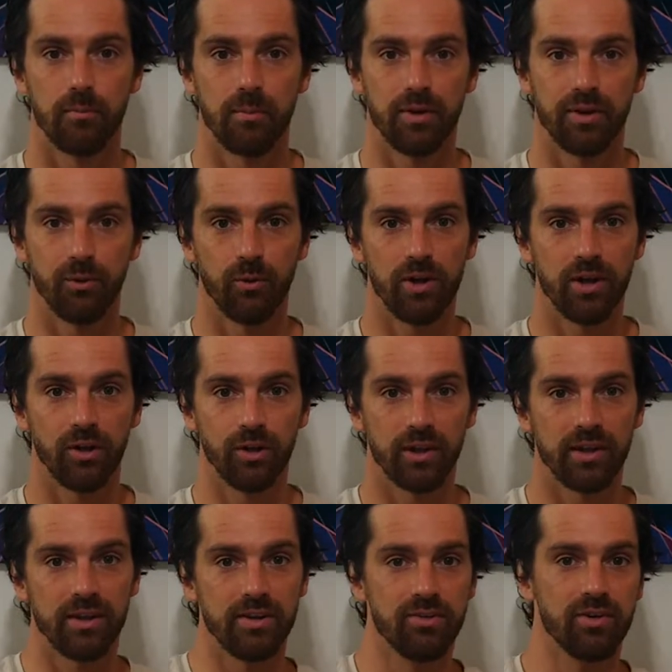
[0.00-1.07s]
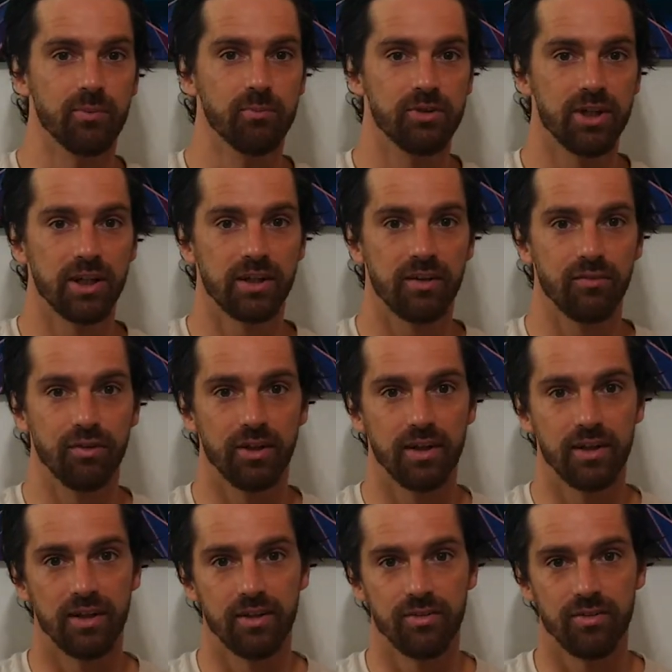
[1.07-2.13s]
But the way to look at this objectively
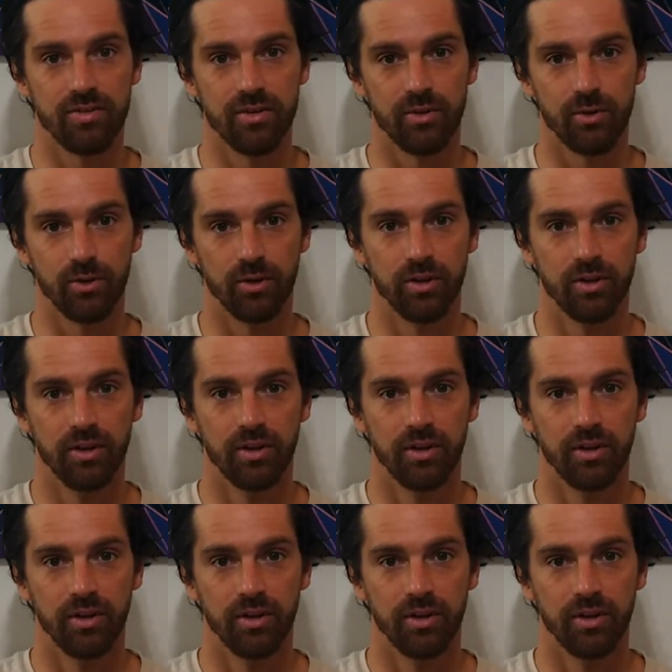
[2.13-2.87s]
is to